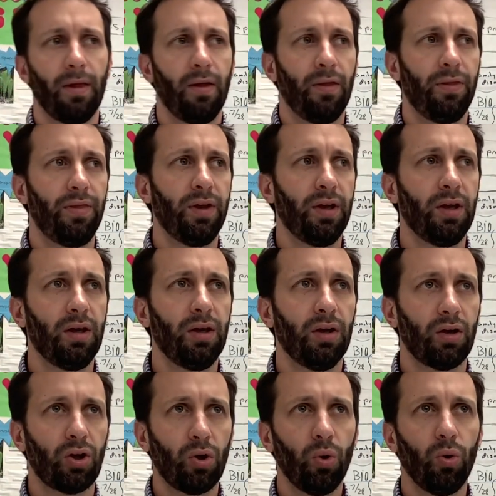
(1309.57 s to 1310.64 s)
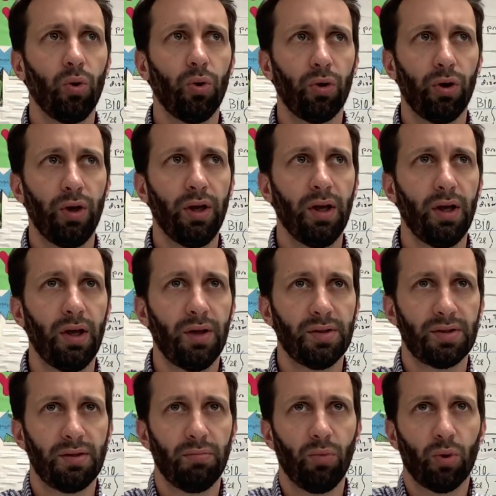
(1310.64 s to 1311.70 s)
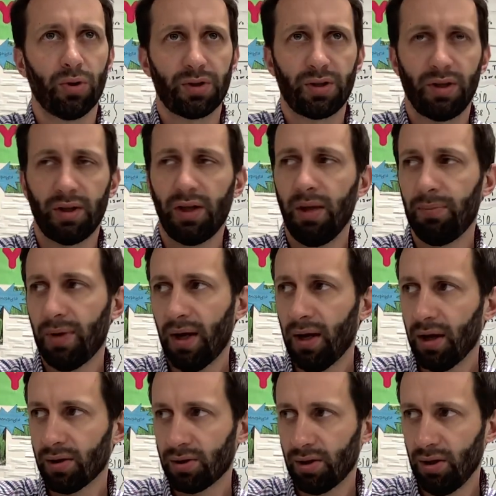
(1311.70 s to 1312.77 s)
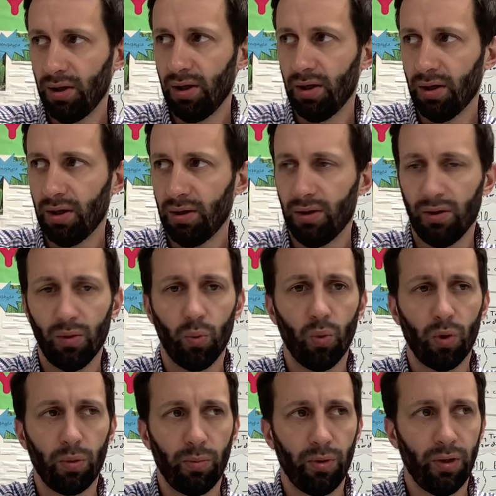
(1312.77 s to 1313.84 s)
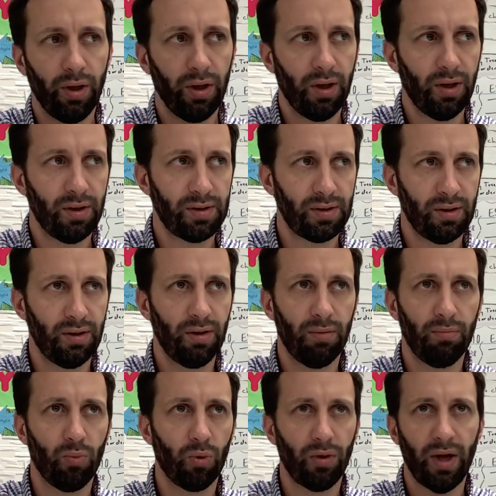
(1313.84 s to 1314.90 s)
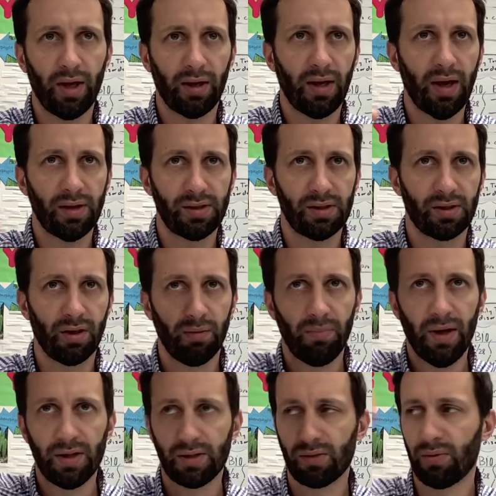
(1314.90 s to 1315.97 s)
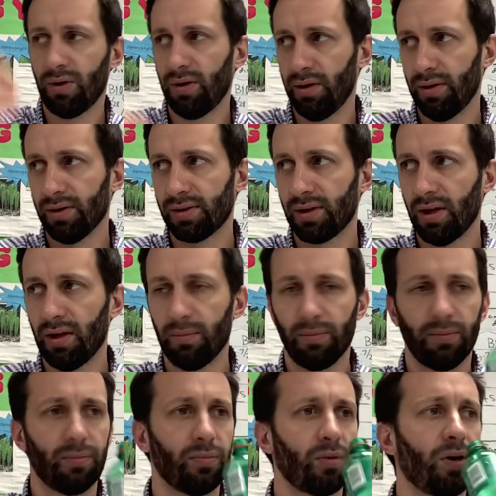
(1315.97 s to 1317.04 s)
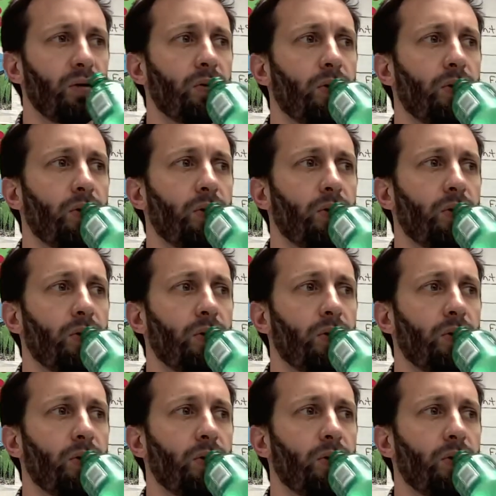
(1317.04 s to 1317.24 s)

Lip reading: The cooler it is, the more it's going to keep that oxygen in. The warmer it is, the more that gas is going to bounce around and escape. Okay?